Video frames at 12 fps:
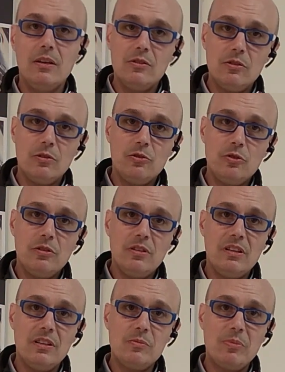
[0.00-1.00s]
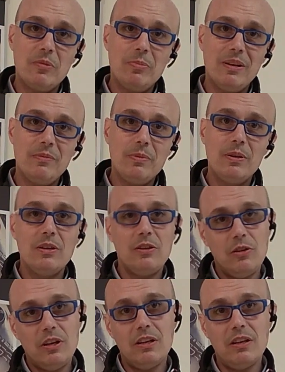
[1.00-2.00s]
So should you need a spare pump,
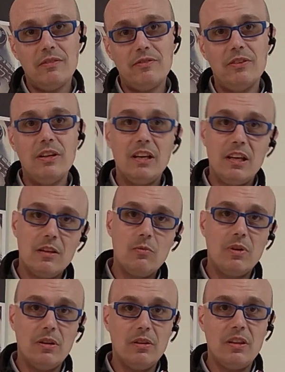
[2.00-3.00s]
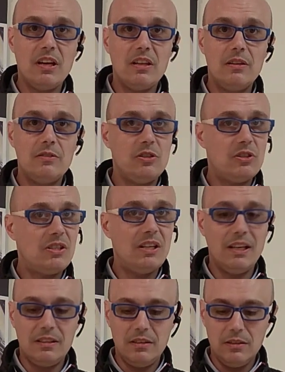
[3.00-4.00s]
you can have either one or the other, just
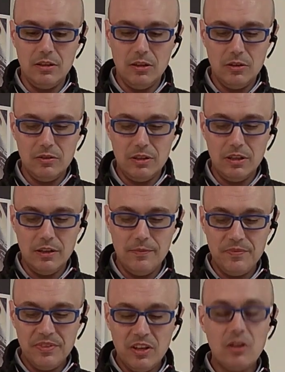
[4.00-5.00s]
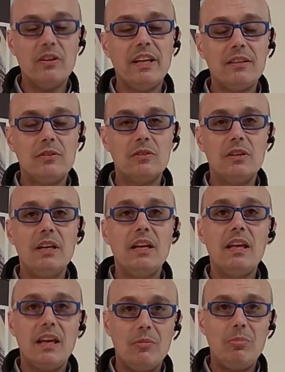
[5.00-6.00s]
selecting the connector
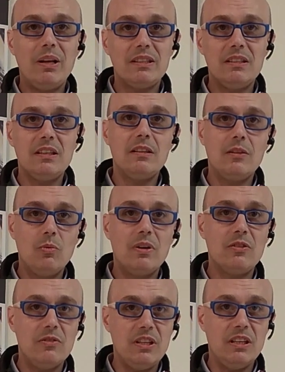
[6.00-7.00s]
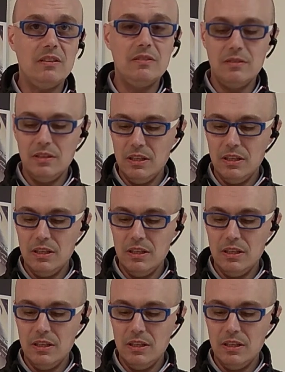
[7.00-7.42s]
and plugging in the one you need.